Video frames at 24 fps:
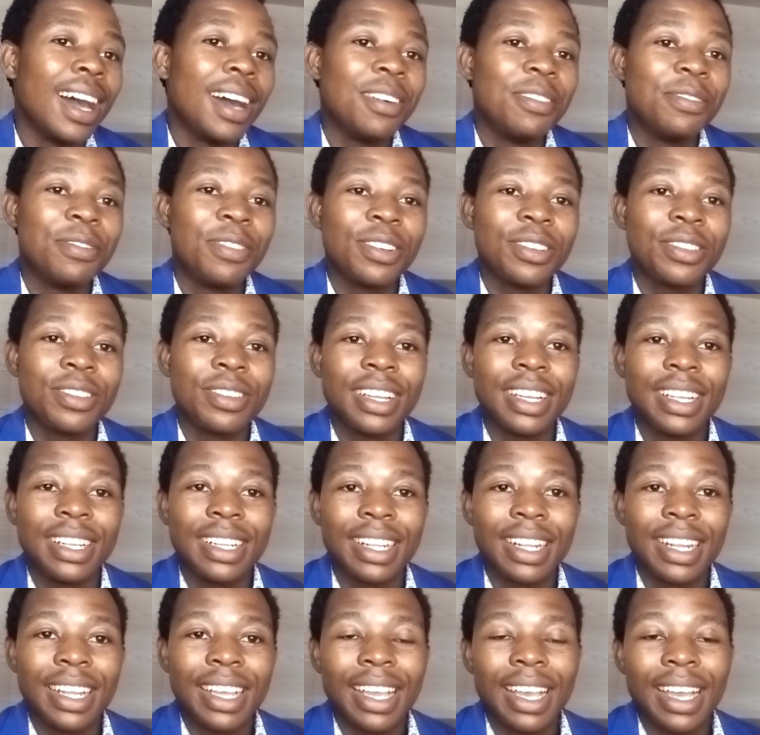
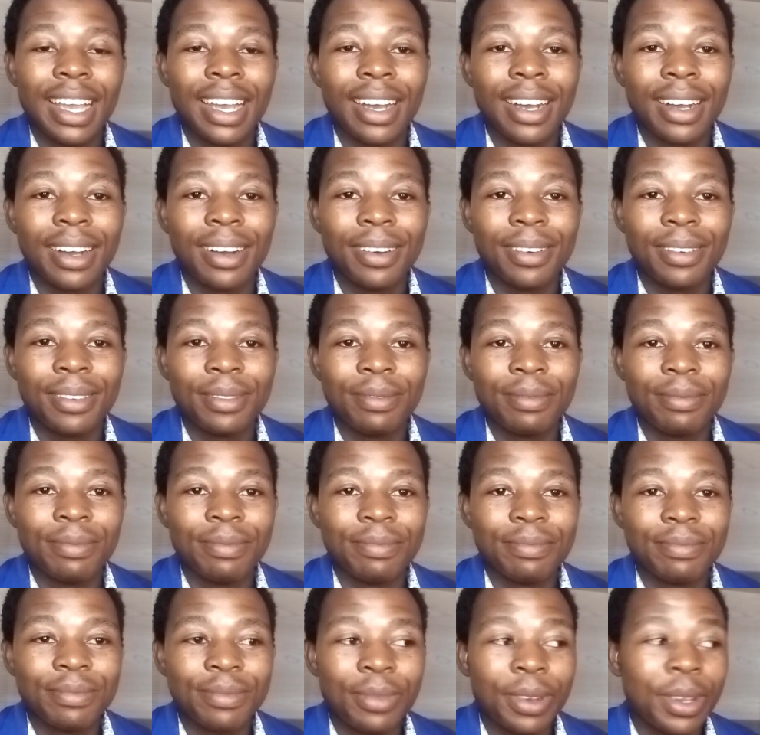Unfortunately,
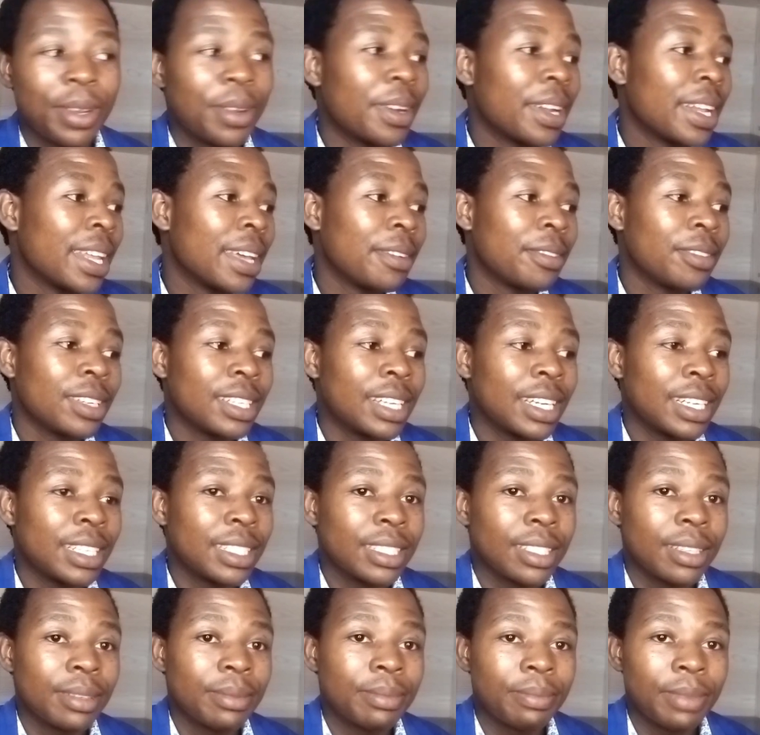um, we don't have
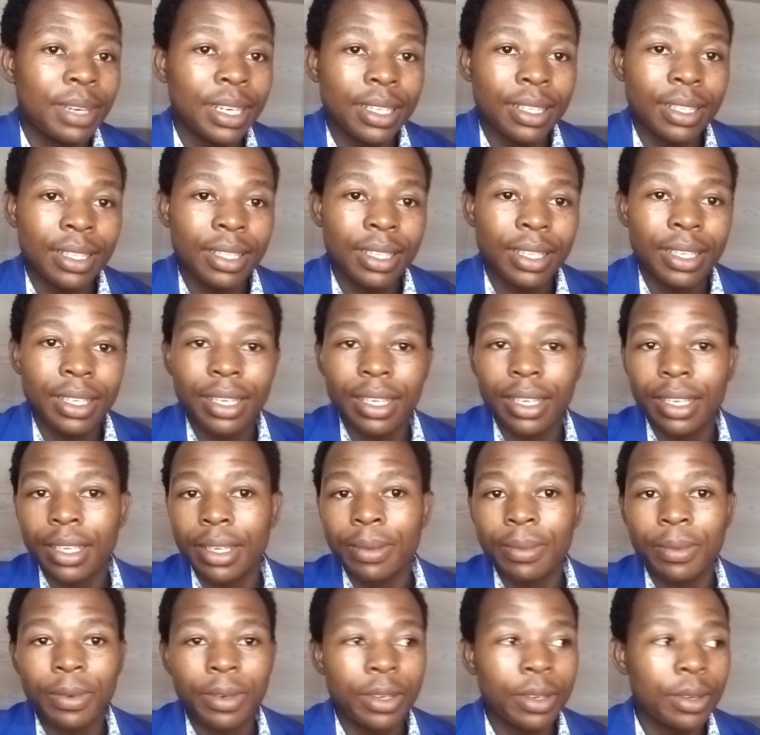internship, but
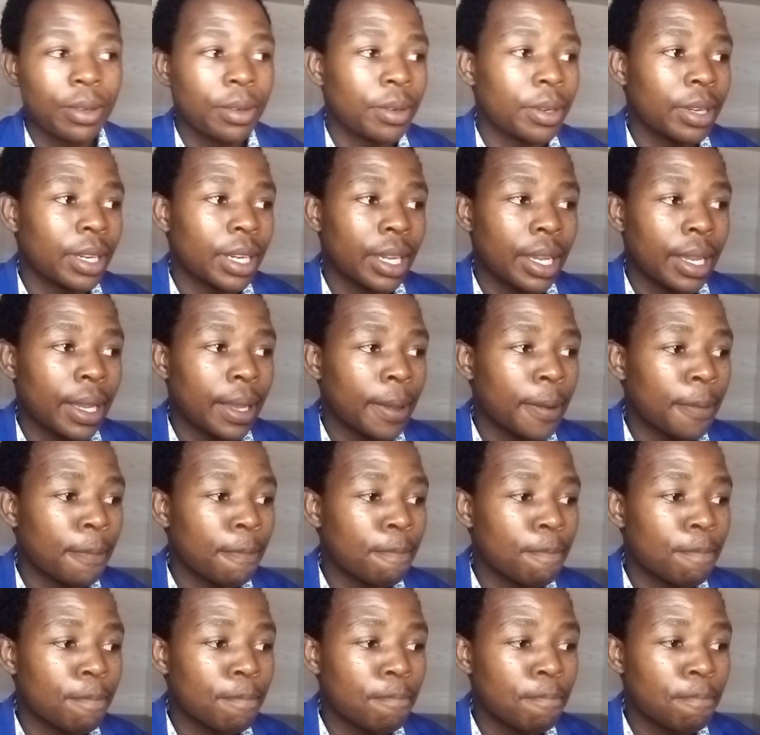one of
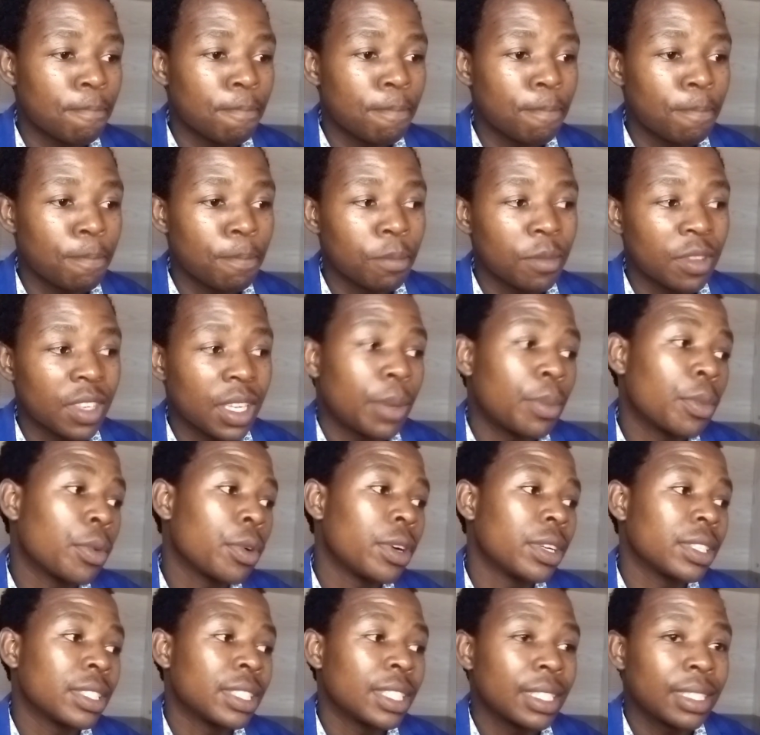some
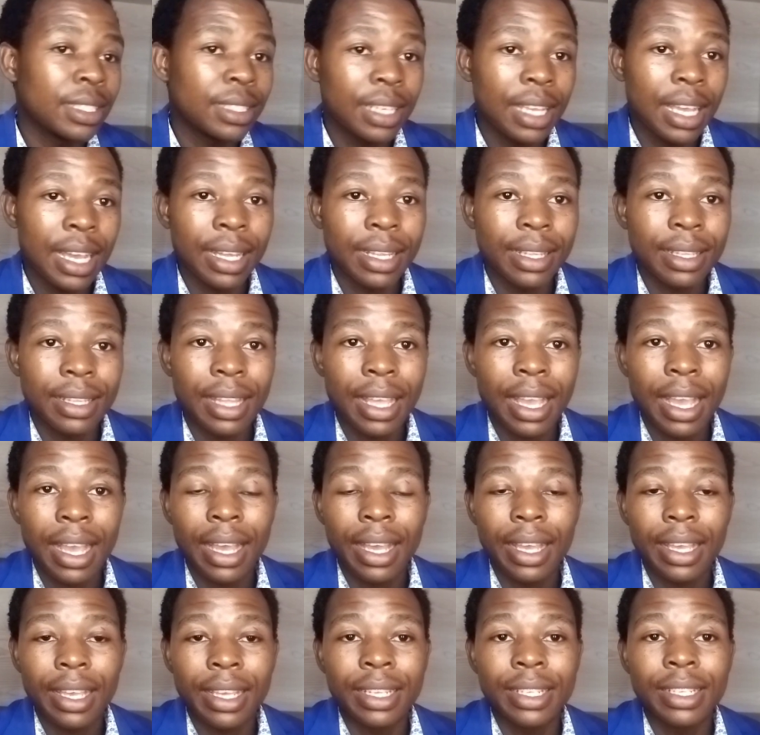courses, yeah, they are
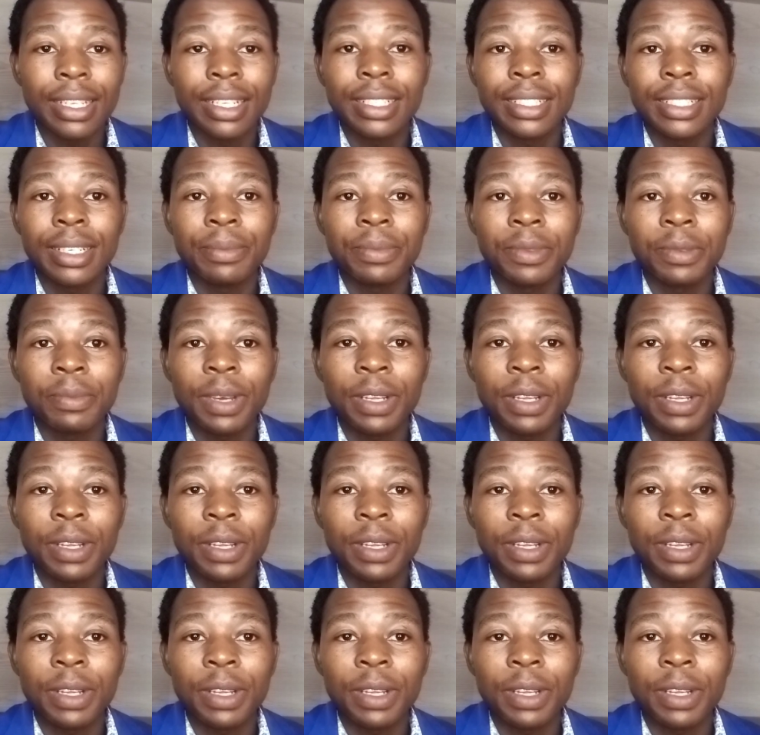internships.